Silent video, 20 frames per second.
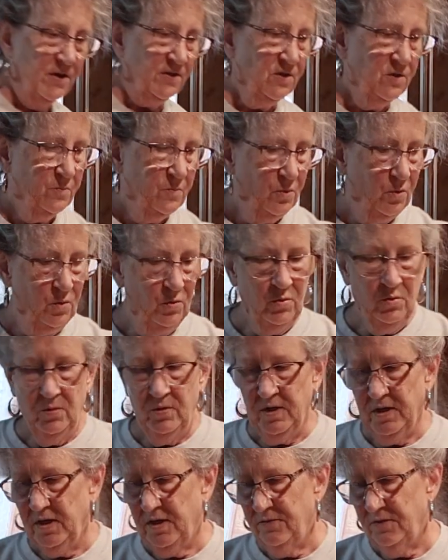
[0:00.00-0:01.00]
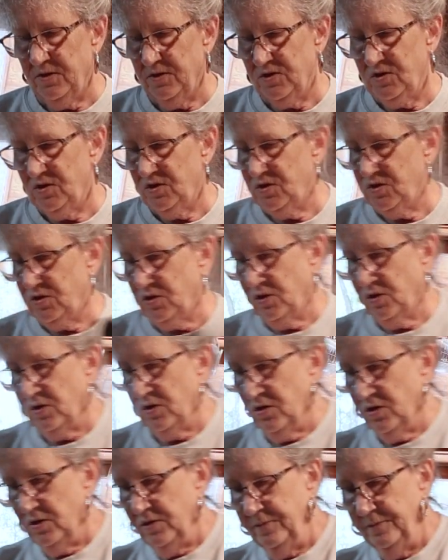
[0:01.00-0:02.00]
my spoon, give it a
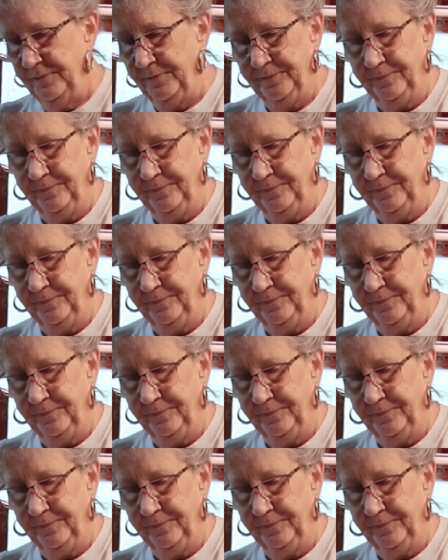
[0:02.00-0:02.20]
stir.